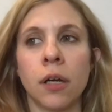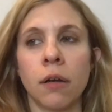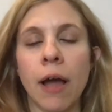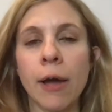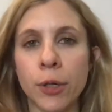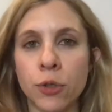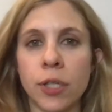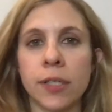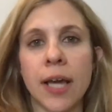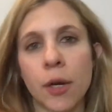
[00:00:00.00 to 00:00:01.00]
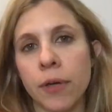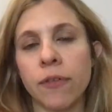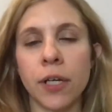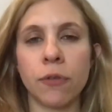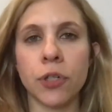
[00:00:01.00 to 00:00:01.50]
how do I do this? How do I
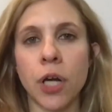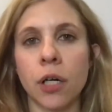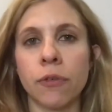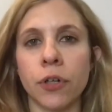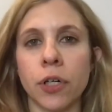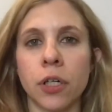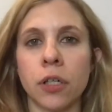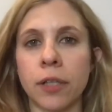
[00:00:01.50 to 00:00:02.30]
find a photographer?